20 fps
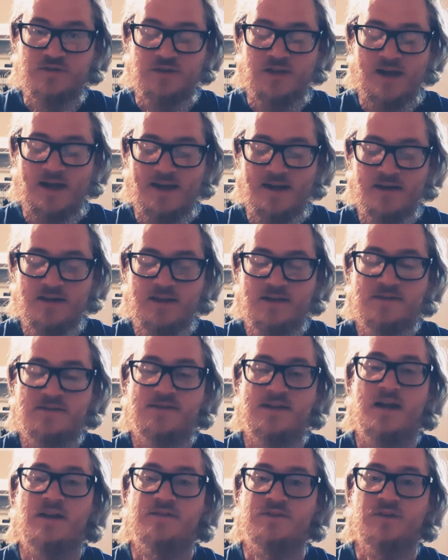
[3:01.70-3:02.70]
Light.
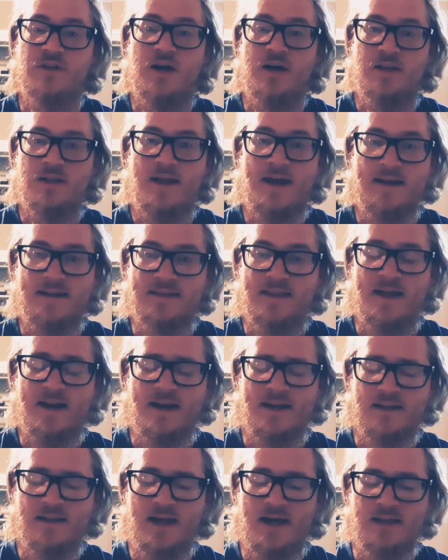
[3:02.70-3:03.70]
Sounds a lot like that.
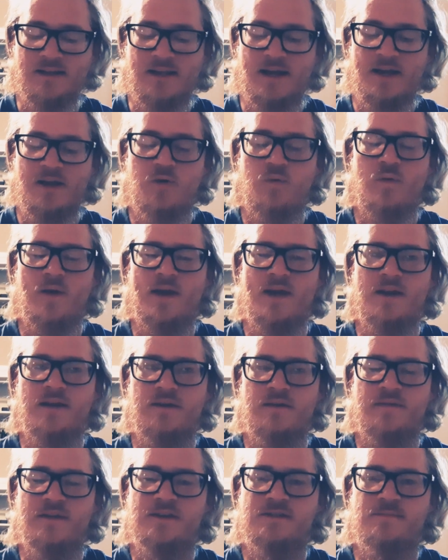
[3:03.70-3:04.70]
I like
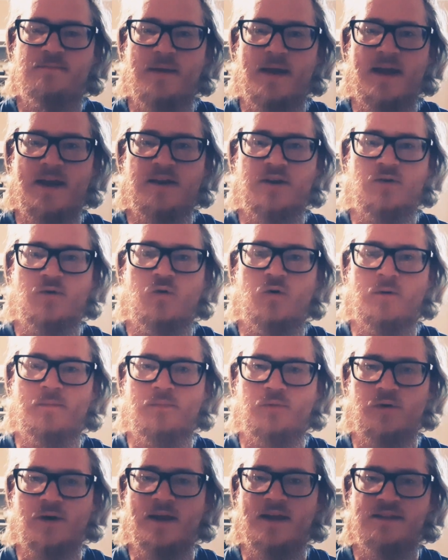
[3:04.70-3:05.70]
when this band
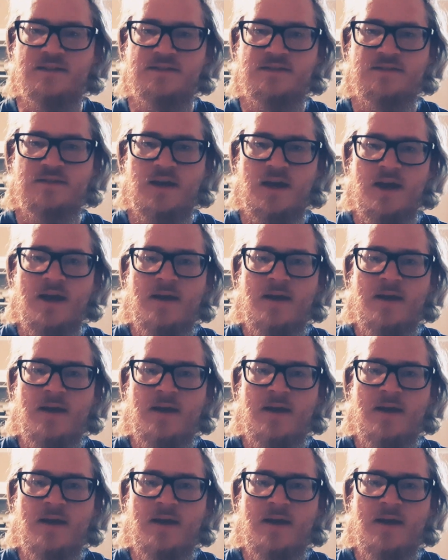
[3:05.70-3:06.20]
incorporates